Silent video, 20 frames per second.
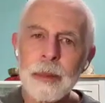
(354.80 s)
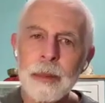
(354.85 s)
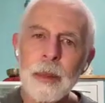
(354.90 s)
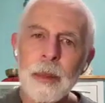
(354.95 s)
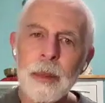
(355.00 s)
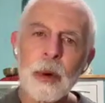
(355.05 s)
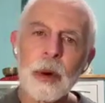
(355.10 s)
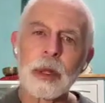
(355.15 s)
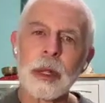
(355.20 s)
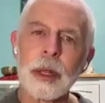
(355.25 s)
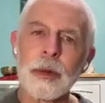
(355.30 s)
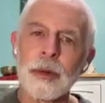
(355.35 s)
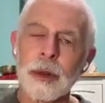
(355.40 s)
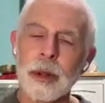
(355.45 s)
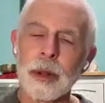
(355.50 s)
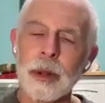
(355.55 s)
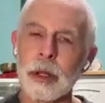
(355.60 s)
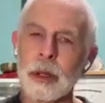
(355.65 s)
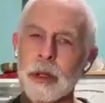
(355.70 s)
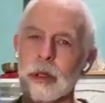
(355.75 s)
more
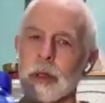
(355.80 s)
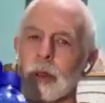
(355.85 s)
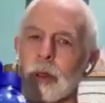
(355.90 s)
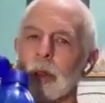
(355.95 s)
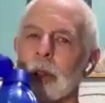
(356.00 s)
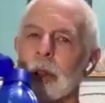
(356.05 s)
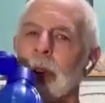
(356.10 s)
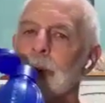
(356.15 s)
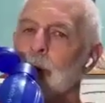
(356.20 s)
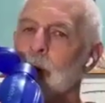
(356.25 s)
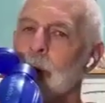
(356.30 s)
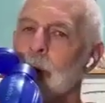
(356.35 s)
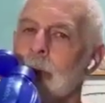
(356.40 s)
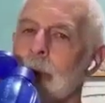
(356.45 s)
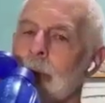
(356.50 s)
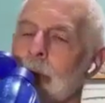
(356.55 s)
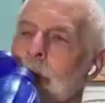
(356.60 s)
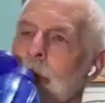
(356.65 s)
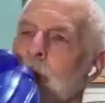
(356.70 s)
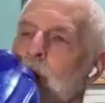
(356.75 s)
difficult to come to a
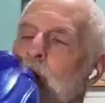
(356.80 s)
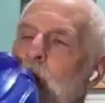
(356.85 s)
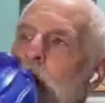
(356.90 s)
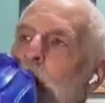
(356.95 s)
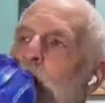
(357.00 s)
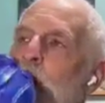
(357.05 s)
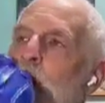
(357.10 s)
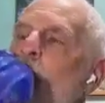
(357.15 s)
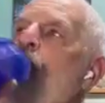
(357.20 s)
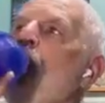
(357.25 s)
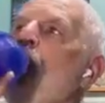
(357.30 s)
resolution.